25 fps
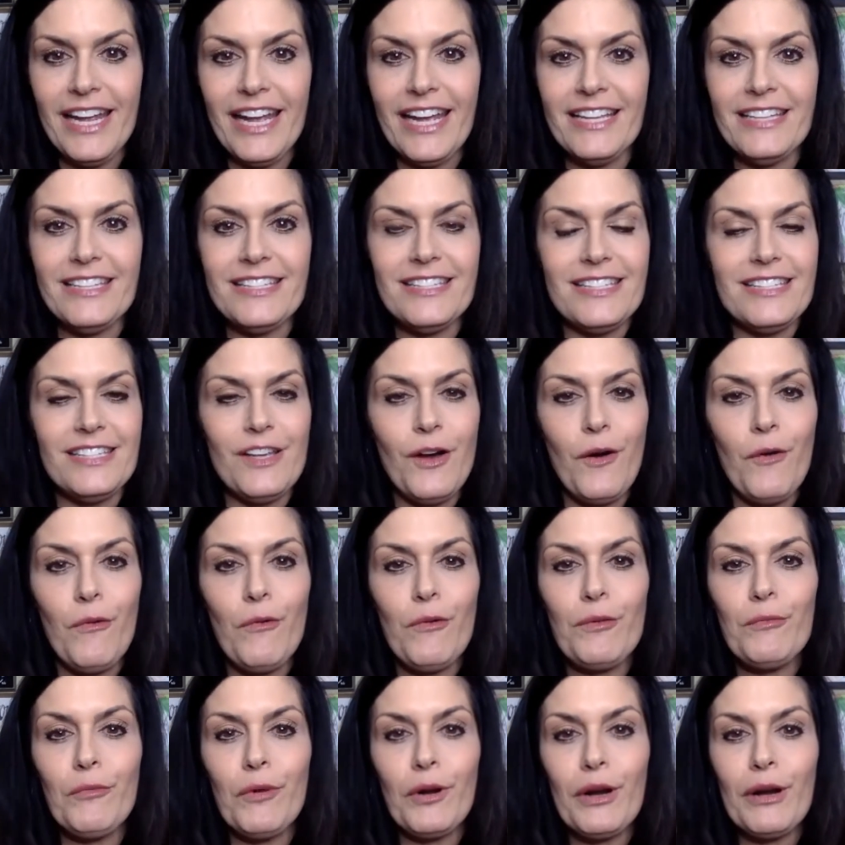And
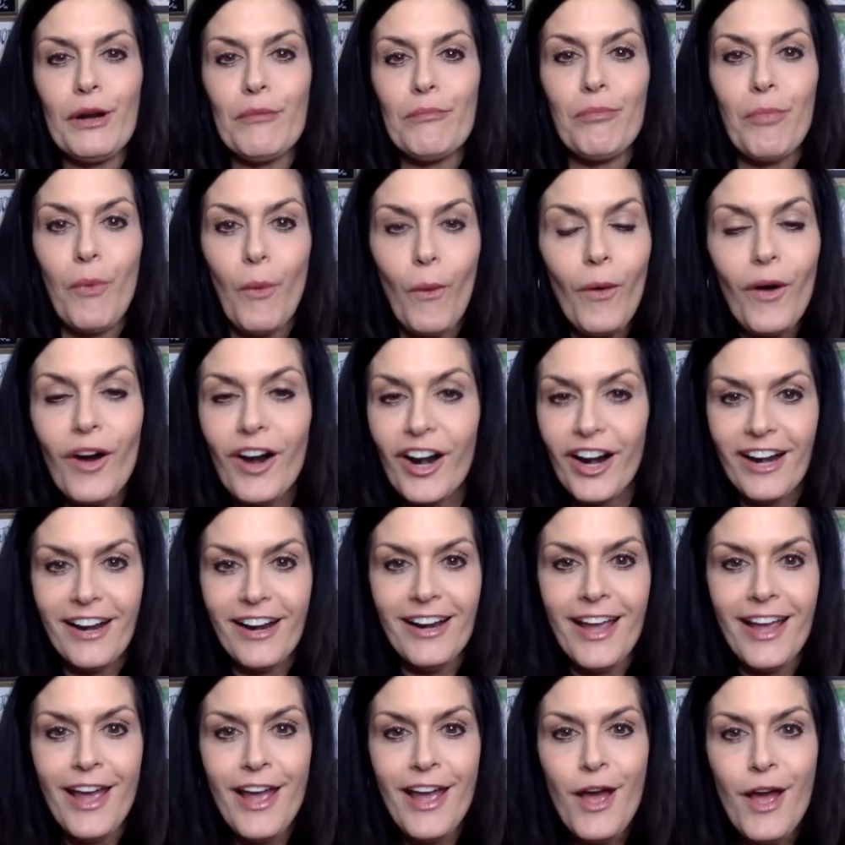so when we're
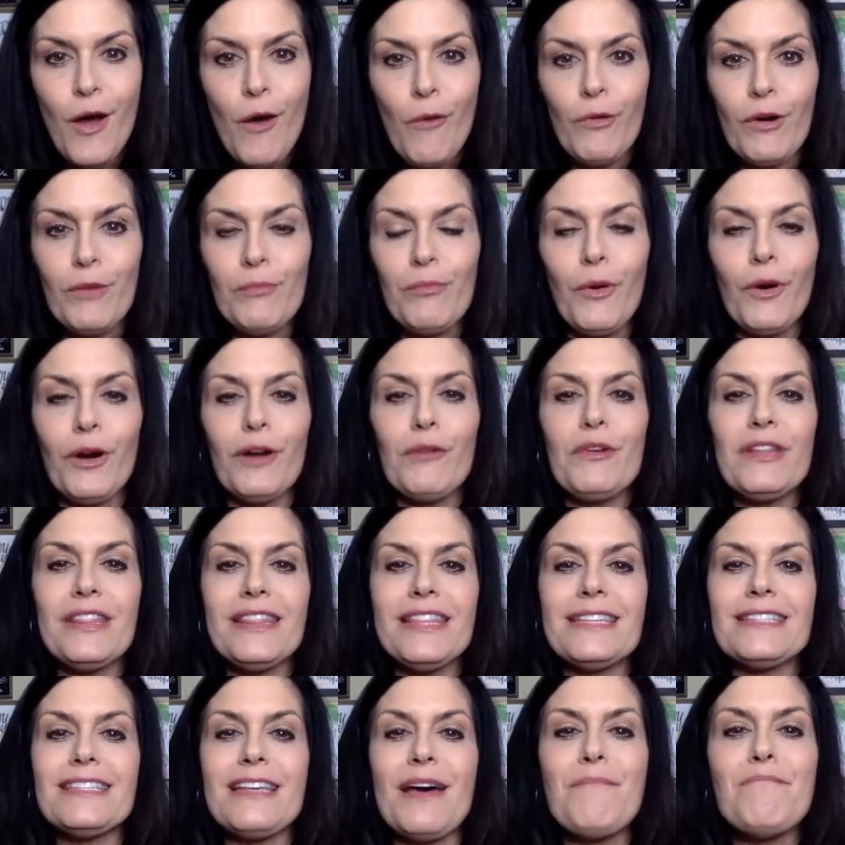born, we're born
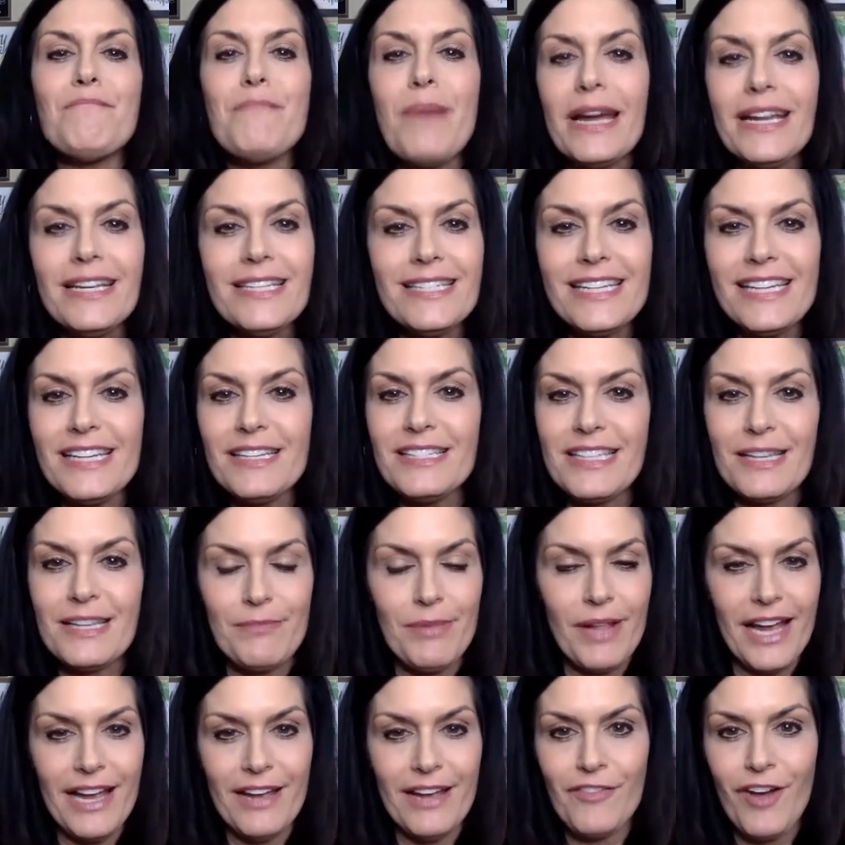with this abundant
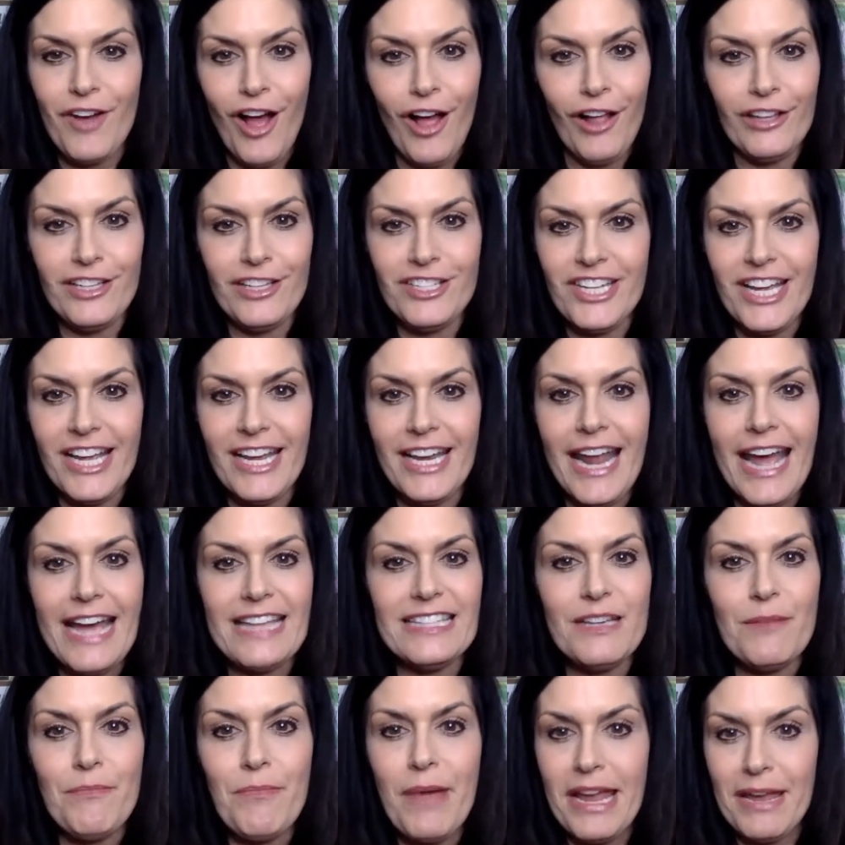supply of collagen
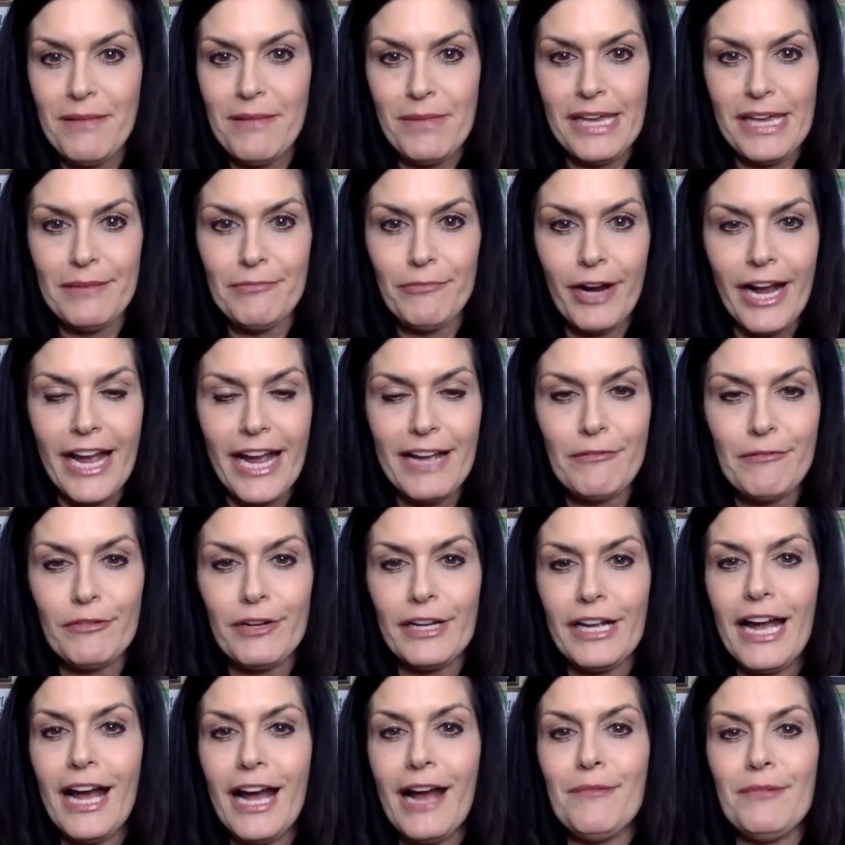as a baby, right?
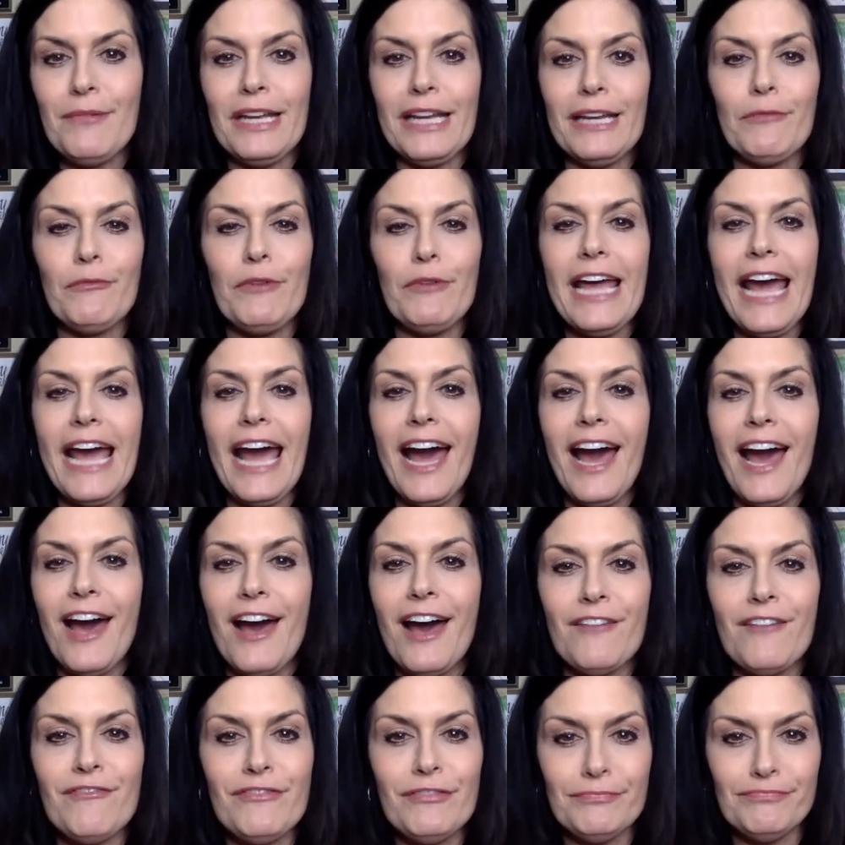We, I mean, we
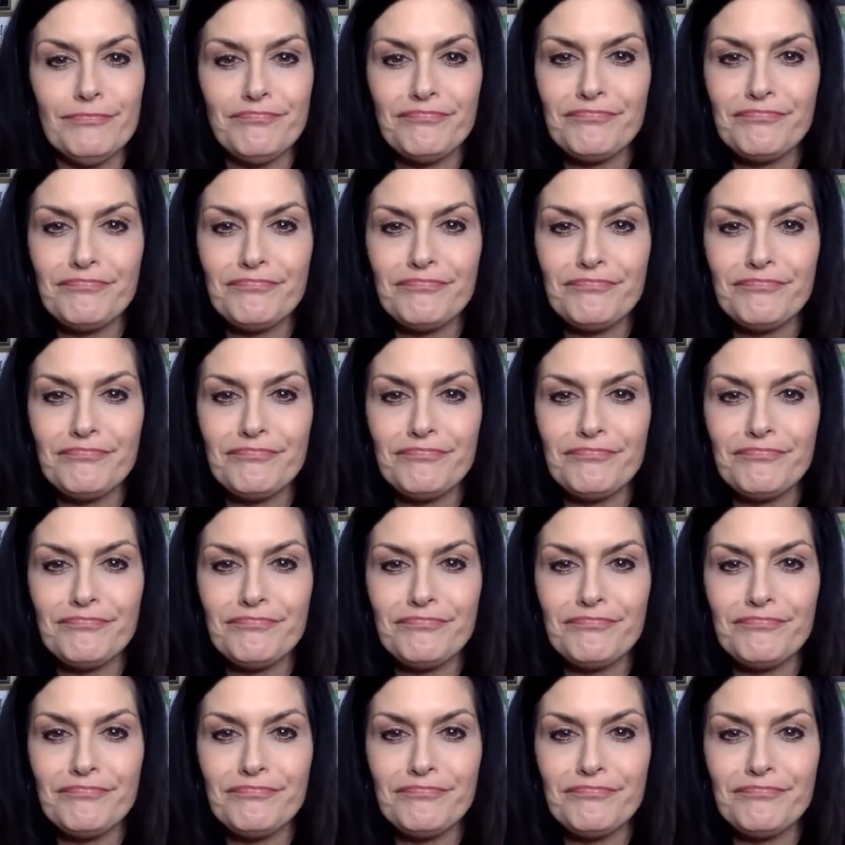have